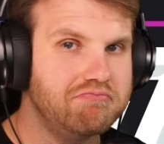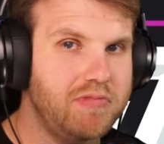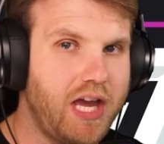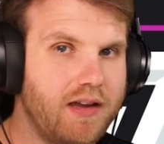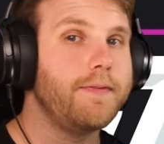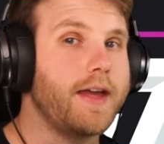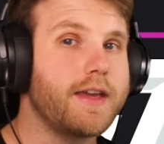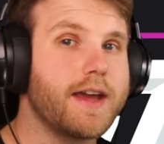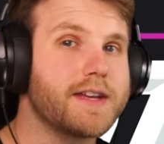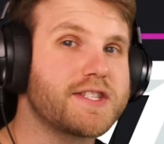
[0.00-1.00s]
Yeah. Thank
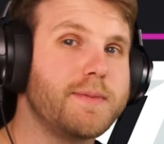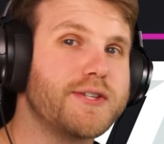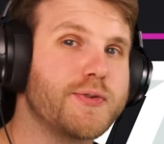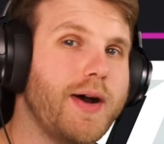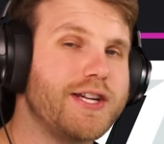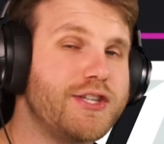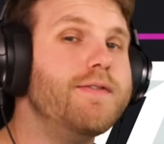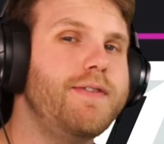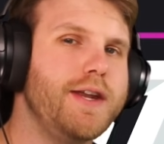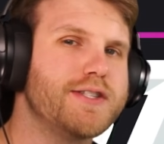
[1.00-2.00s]
you guys so much for
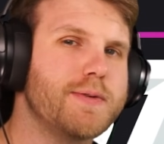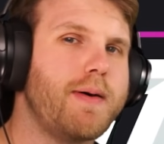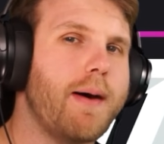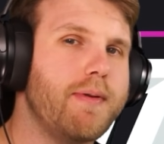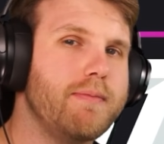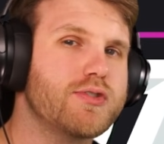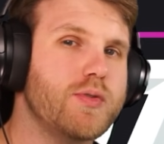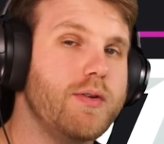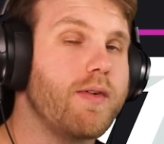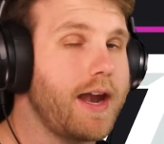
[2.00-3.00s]
watching. Videos are popping up on the
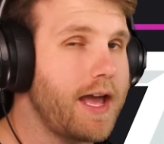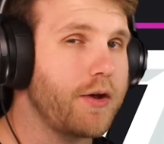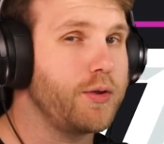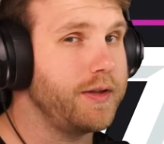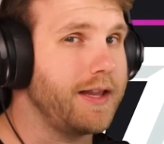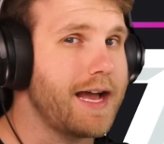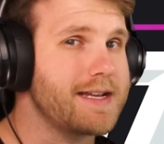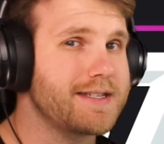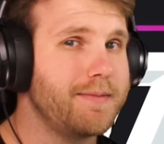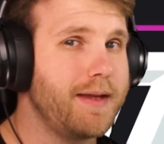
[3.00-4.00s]
screen right now, including the
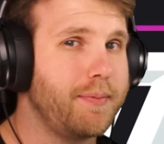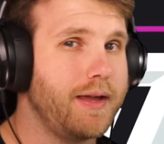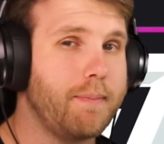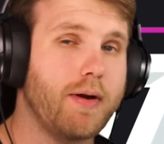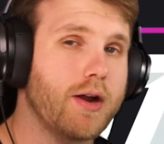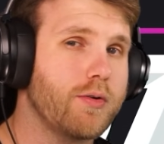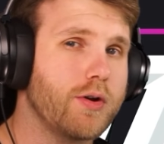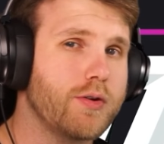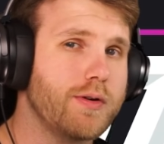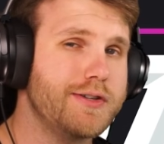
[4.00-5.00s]
last time that I played a
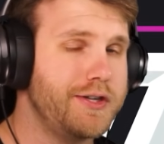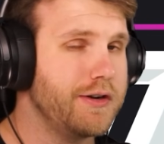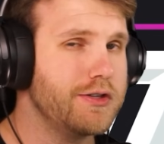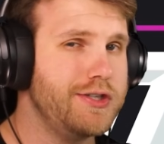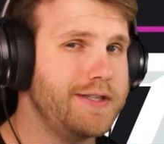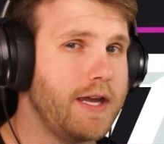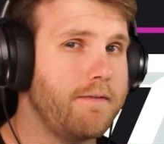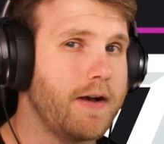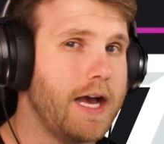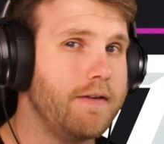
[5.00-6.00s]
parkour course here on
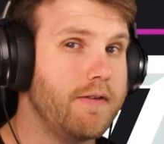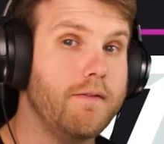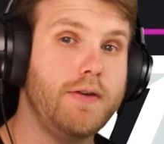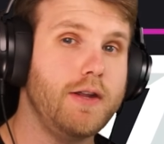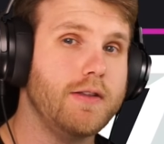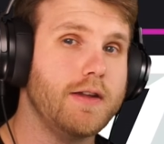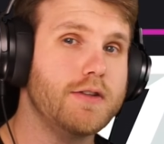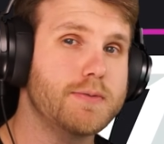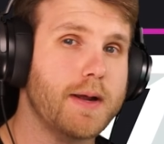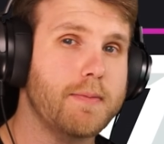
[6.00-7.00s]
GTA 5, a video that
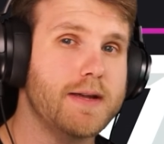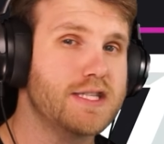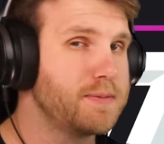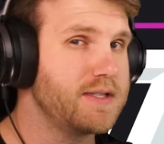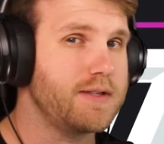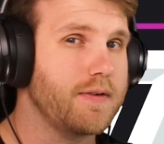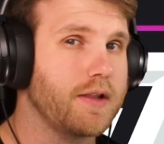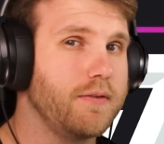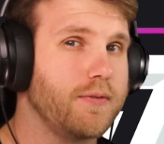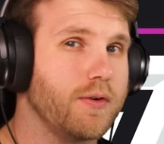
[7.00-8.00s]
each recommend
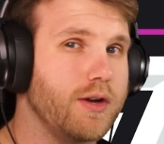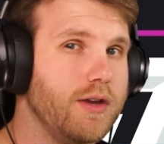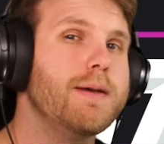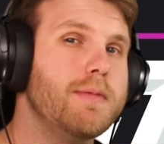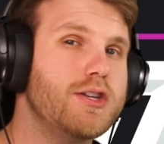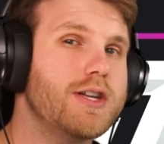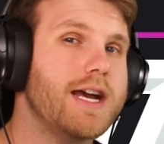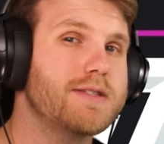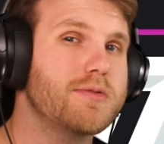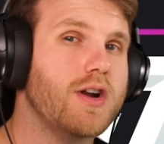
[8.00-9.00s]
specifically for you. Make sure you
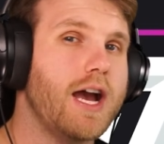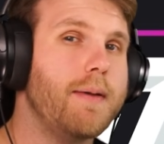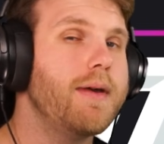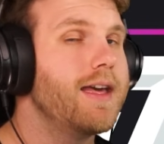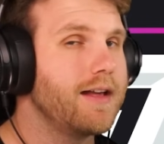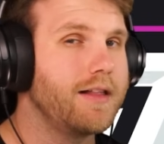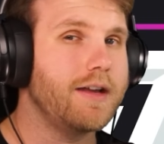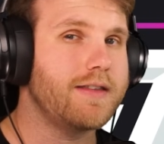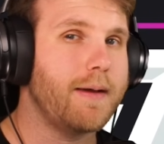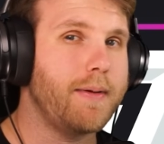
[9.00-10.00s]
guys subscribe,
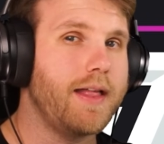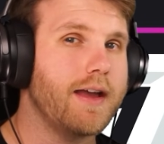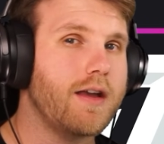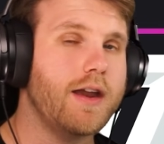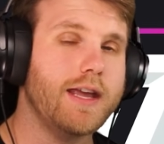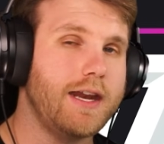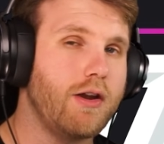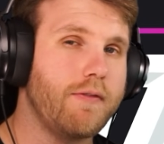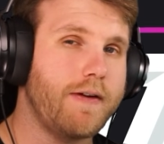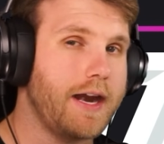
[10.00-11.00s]
click that bell icon to get
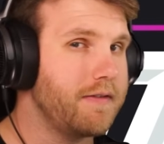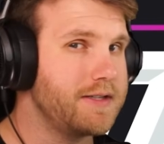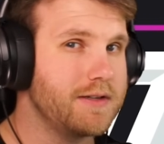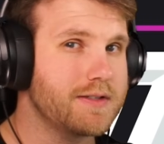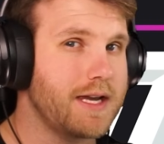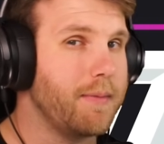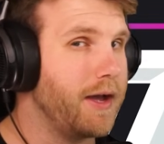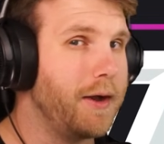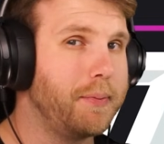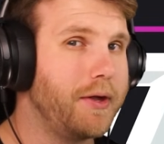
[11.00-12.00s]
notified every single time
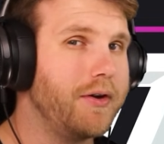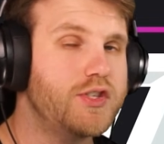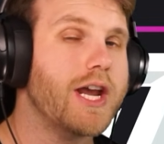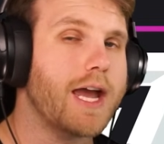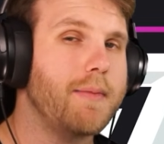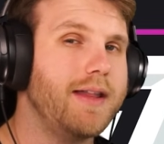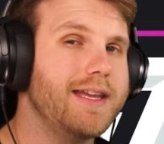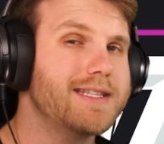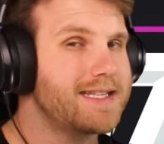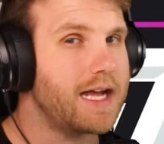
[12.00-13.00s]
I upload. Check out my
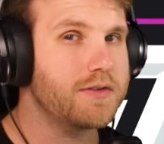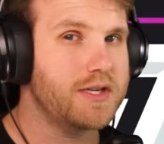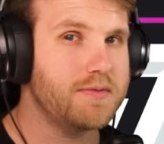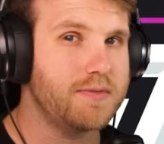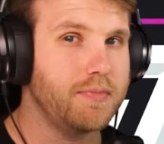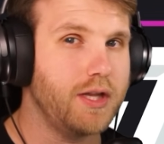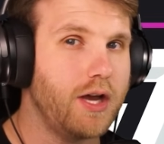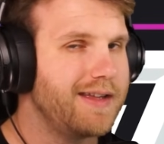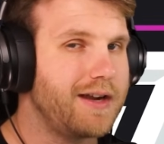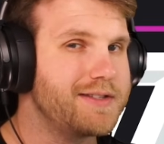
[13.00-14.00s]
links down in the description
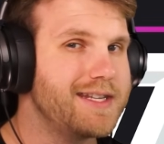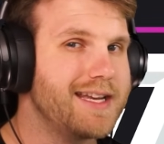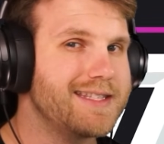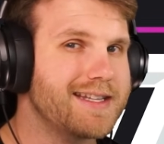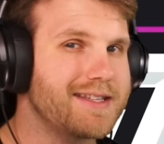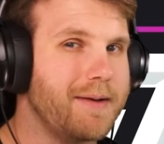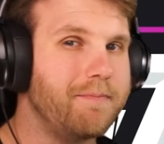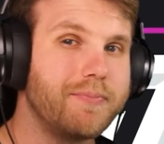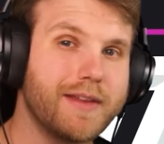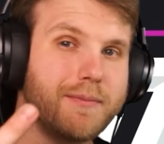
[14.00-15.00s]
below, and I'll see you guys next time.
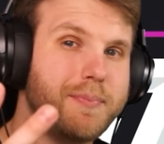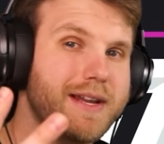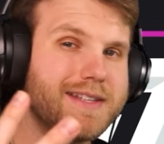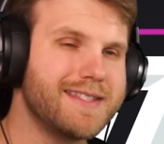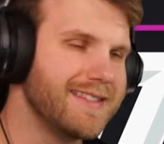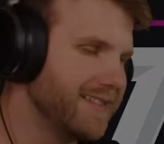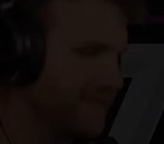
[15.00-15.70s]
Peace.